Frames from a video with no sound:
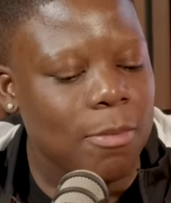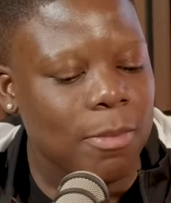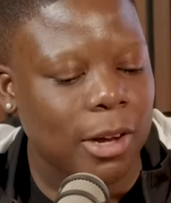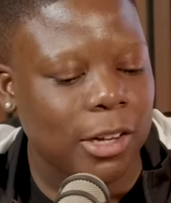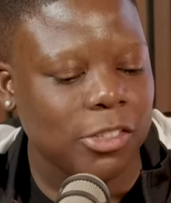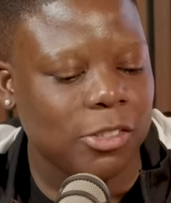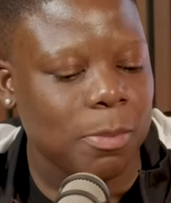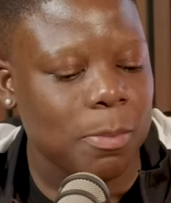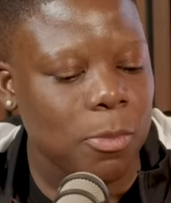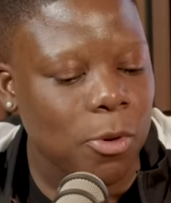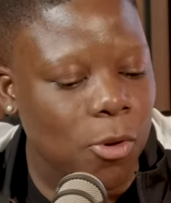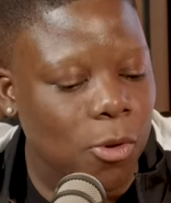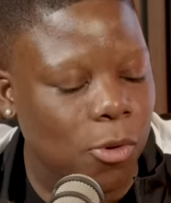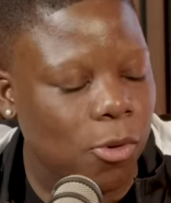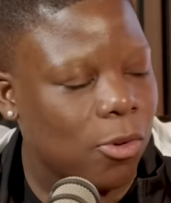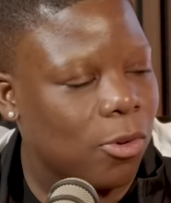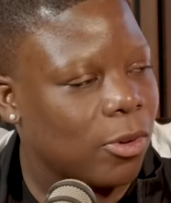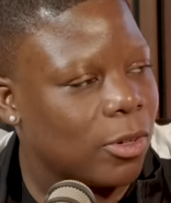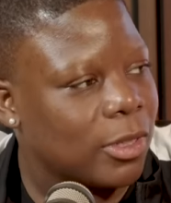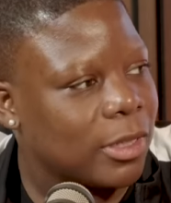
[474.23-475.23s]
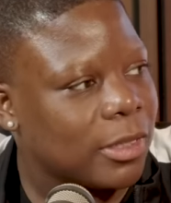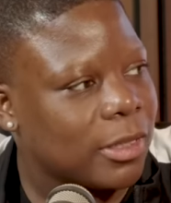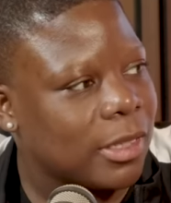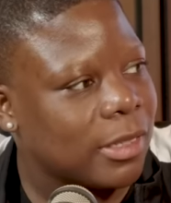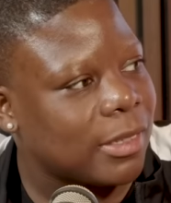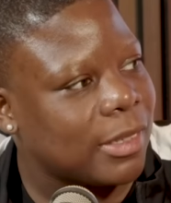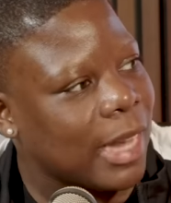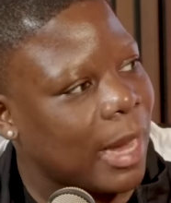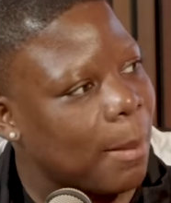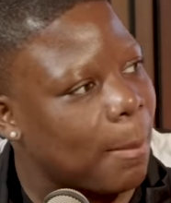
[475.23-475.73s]
much more
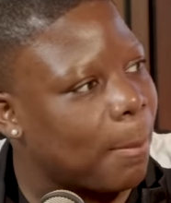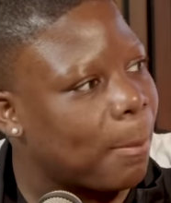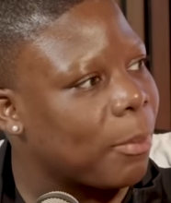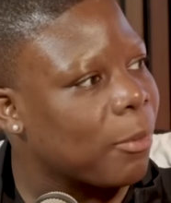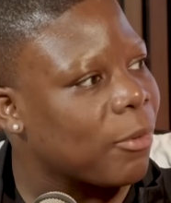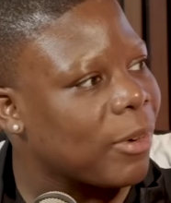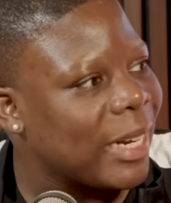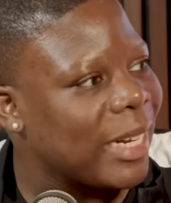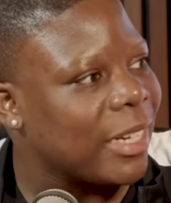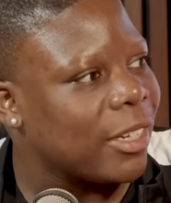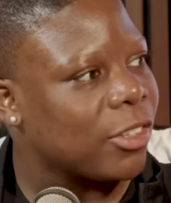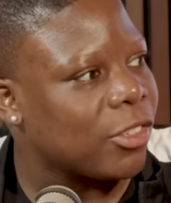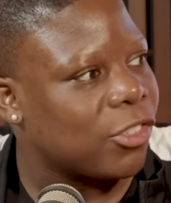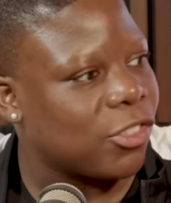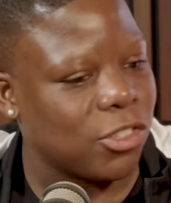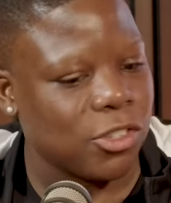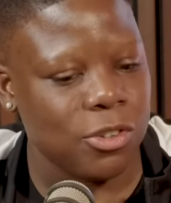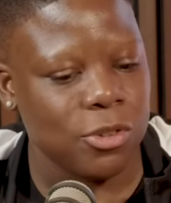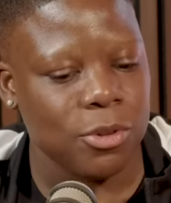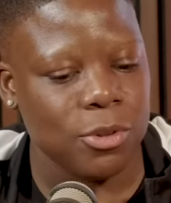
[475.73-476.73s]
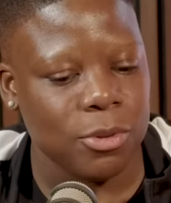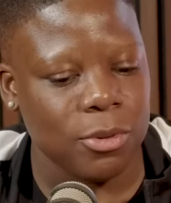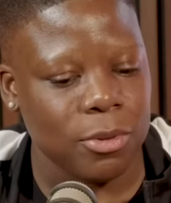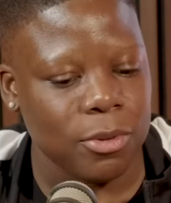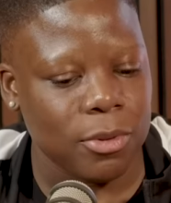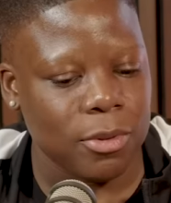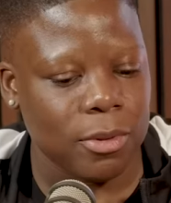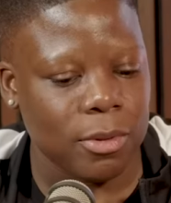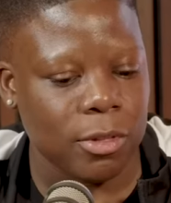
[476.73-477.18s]
does that bring to